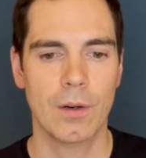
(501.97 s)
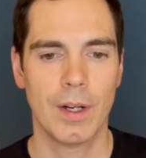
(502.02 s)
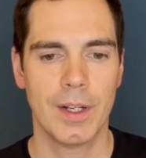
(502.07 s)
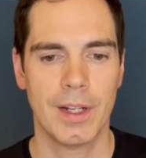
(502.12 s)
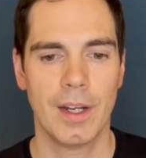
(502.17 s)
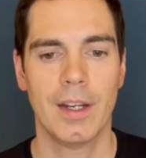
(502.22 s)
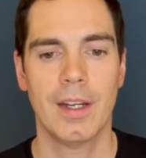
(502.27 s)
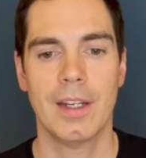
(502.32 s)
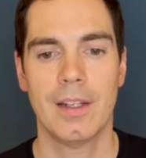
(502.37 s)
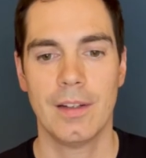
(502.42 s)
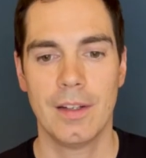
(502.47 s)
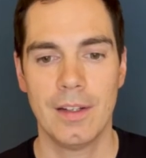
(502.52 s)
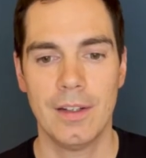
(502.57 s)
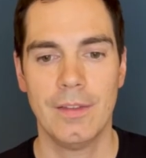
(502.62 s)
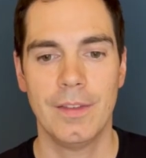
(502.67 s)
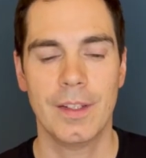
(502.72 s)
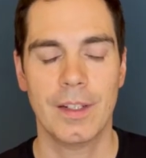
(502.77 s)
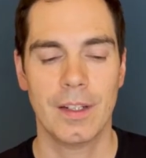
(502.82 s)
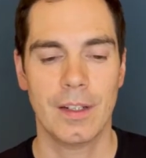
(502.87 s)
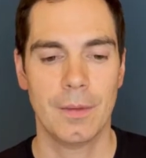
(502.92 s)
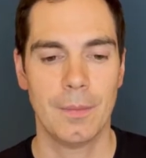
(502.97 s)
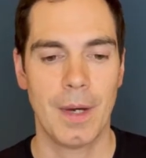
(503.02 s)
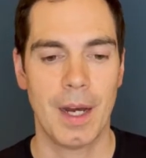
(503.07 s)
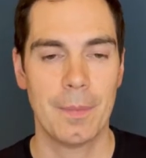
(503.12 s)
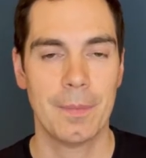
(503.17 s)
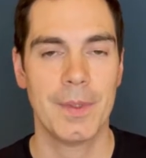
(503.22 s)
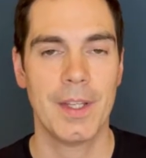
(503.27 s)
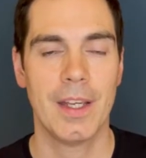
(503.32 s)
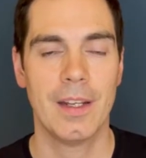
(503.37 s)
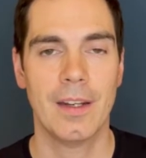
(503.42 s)
and I even
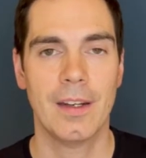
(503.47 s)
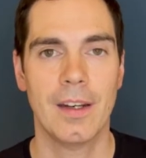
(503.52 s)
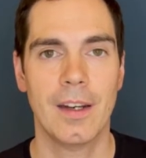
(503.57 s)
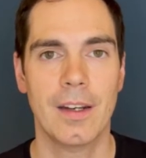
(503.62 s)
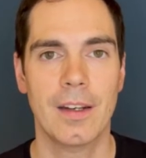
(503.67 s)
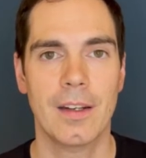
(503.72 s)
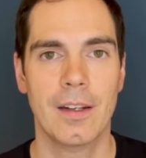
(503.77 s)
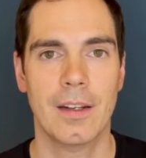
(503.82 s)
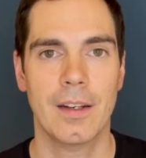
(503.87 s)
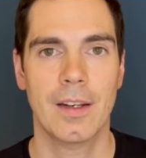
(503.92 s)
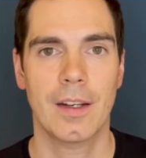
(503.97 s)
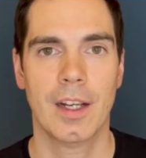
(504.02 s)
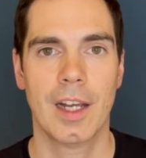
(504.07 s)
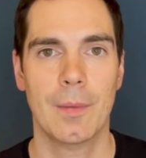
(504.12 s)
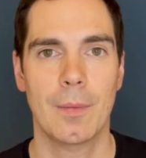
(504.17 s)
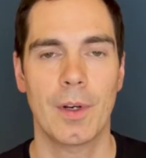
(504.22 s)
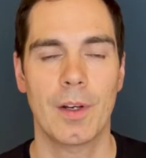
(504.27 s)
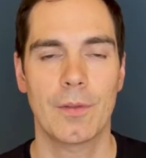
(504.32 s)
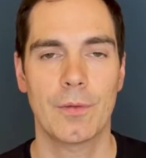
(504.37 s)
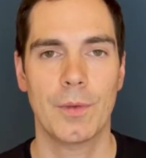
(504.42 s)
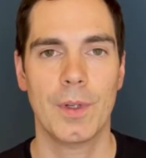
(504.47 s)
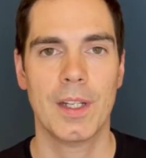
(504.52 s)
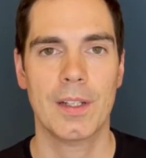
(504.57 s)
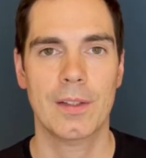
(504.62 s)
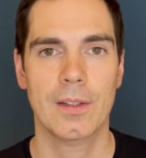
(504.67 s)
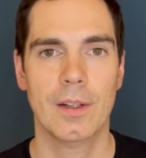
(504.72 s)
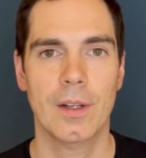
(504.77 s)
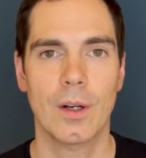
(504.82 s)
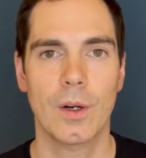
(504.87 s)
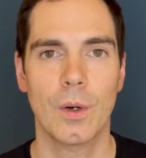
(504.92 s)
updated it a couple of
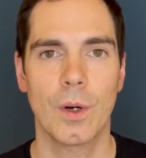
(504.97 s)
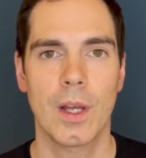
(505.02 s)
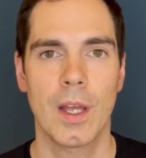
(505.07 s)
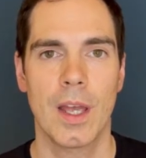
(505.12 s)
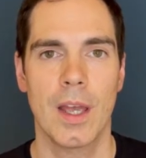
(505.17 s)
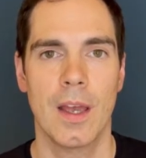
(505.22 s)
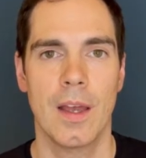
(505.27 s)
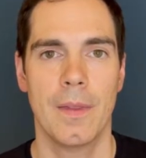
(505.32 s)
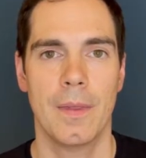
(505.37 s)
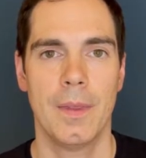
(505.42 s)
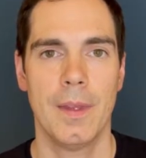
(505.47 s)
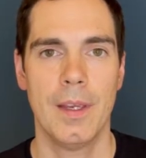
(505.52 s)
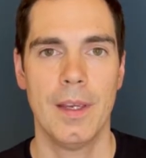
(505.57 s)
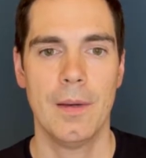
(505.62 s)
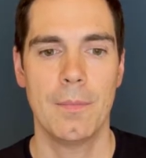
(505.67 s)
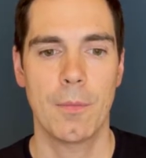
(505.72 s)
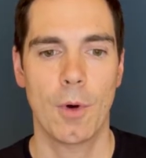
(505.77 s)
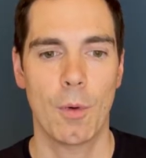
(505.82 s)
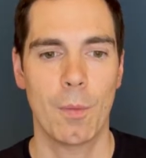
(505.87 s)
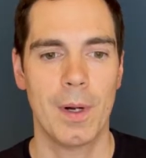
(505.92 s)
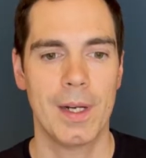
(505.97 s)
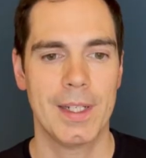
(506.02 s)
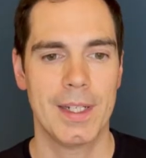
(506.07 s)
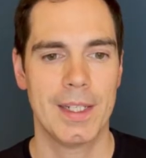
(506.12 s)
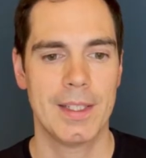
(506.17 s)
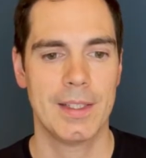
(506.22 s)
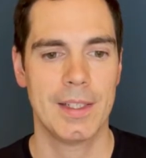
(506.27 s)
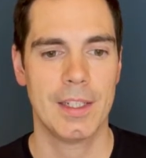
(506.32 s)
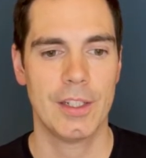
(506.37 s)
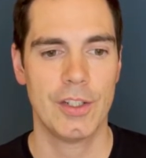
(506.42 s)
weeks ago, the mobile
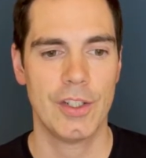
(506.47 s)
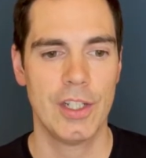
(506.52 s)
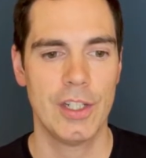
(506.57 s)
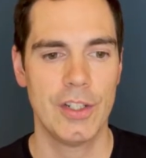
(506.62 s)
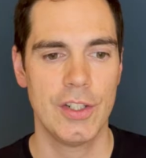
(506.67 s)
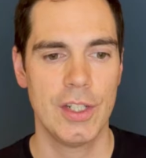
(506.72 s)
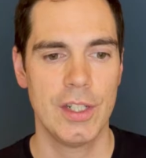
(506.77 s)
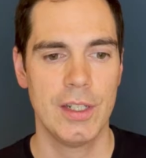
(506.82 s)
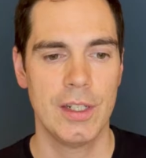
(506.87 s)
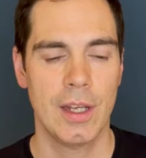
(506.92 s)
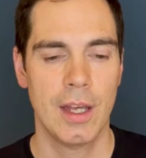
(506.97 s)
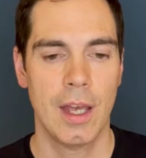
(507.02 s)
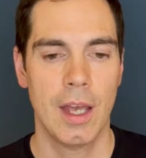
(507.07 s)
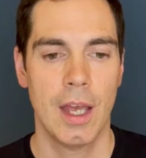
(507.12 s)
testing cheat sheet.